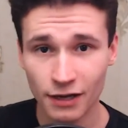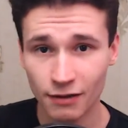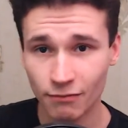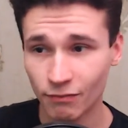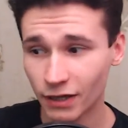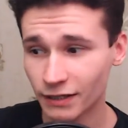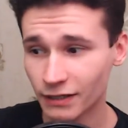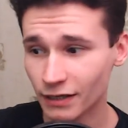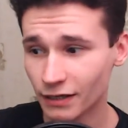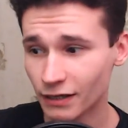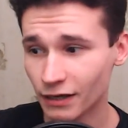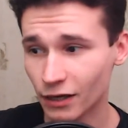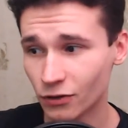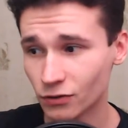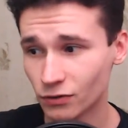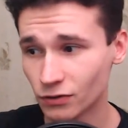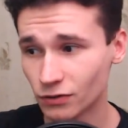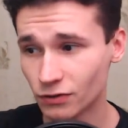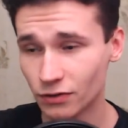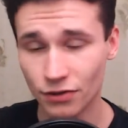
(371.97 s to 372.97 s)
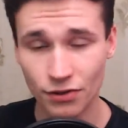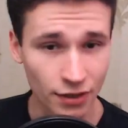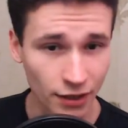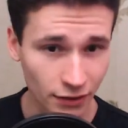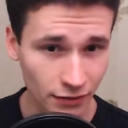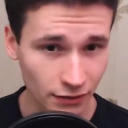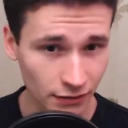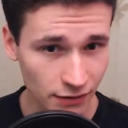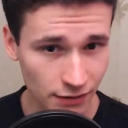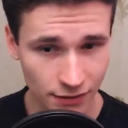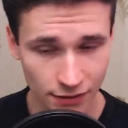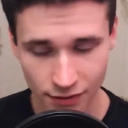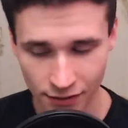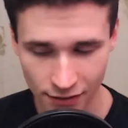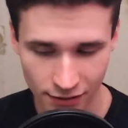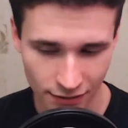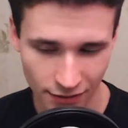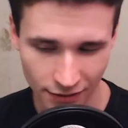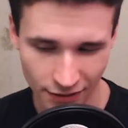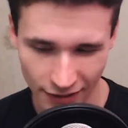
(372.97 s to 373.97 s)
bank account things
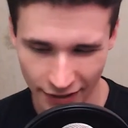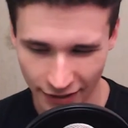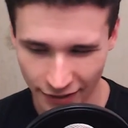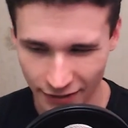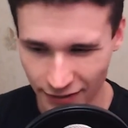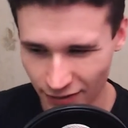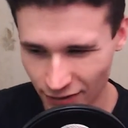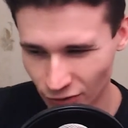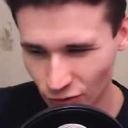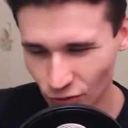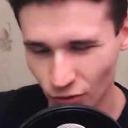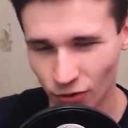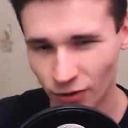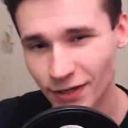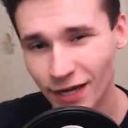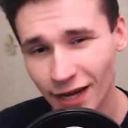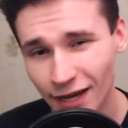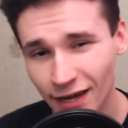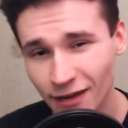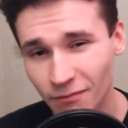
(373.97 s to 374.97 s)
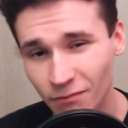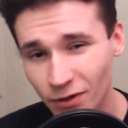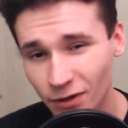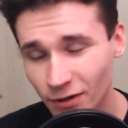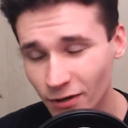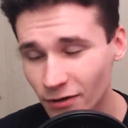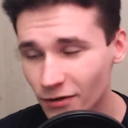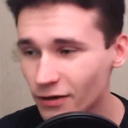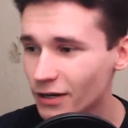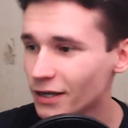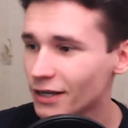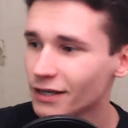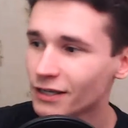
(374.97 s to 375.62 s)
like your number,